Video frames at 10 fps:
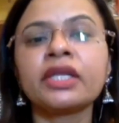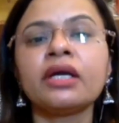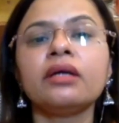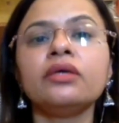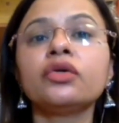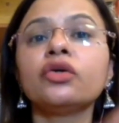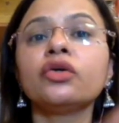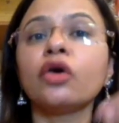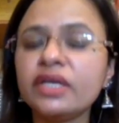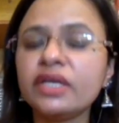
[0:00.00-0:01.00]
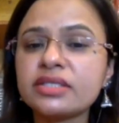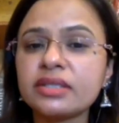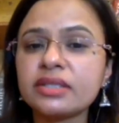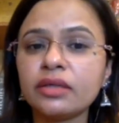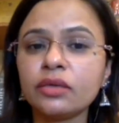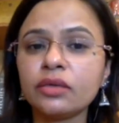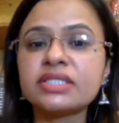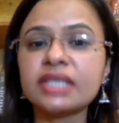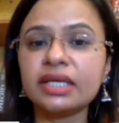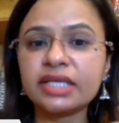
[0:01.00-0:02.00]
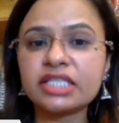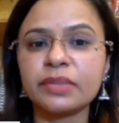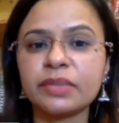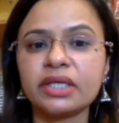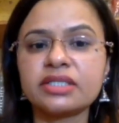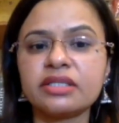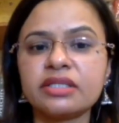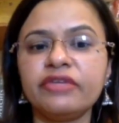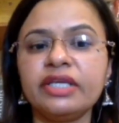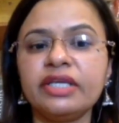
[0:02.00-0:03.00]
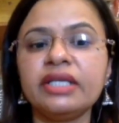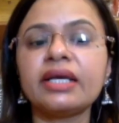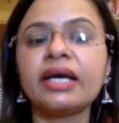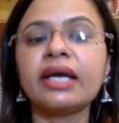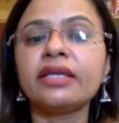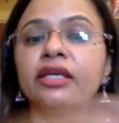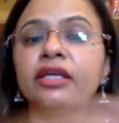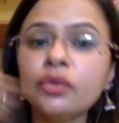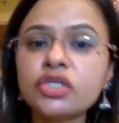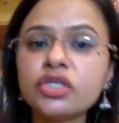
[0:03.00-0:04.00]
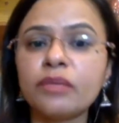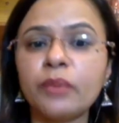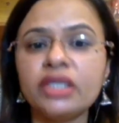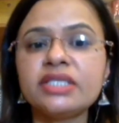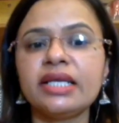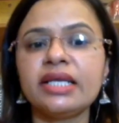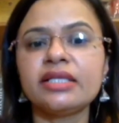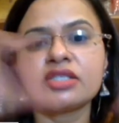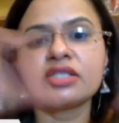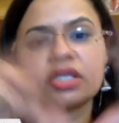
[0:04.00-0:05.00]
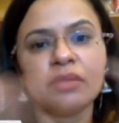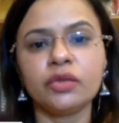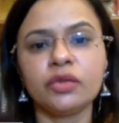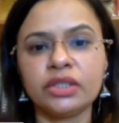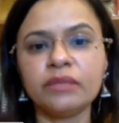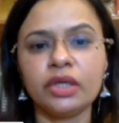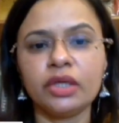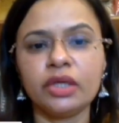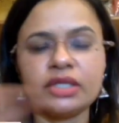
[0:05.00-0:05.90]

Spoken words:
You could always consult experts in the field and then use your policy lens to come out with a policy